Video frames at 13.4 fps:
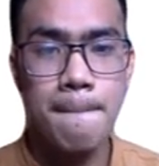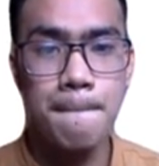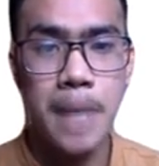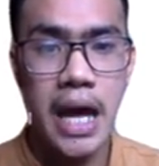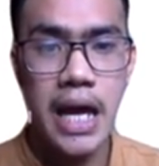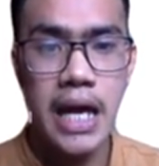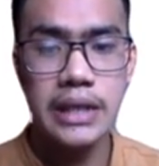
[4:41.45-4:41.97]

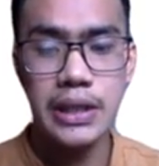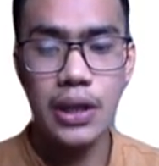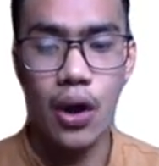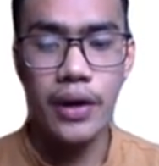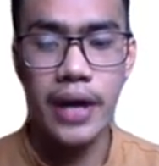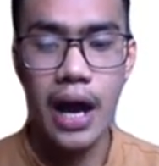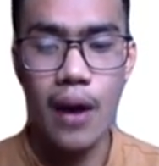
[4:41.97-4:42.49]
based
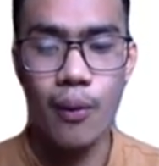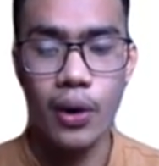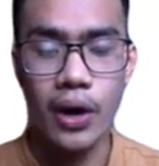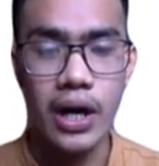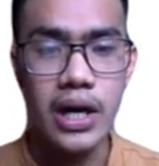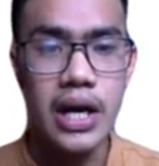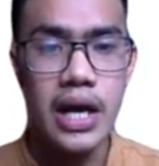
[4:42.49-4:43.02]
on
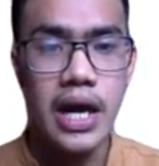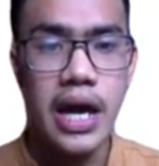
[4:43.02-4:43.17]
our